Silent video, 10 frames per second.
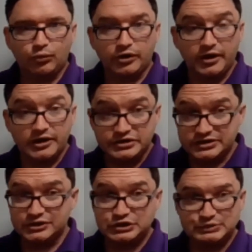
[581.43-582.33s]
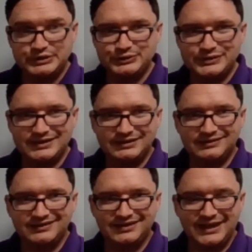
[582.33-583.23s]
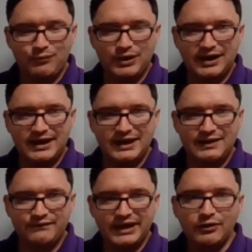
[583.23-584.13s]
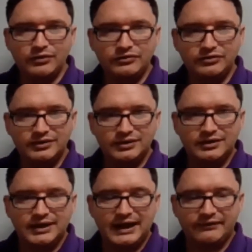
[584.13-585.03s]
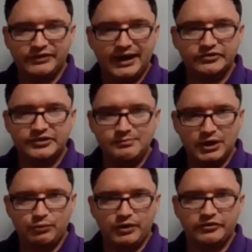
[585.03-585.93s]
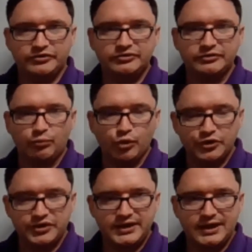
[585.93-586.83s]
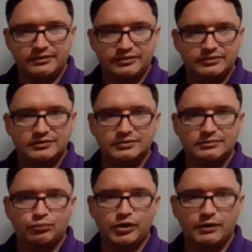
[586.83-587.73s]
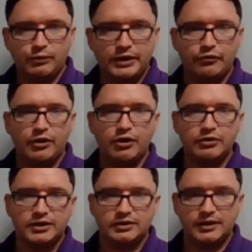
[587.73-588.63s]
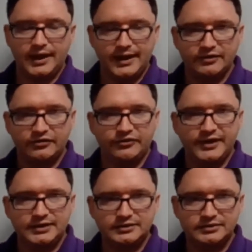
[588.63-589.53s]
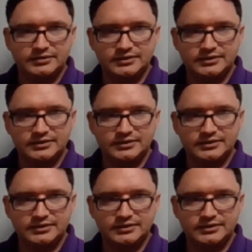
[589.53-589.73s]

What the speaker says: what I ideally should be doing in that 1.5 hours, after asking my questions and working out where I went wrong and understanding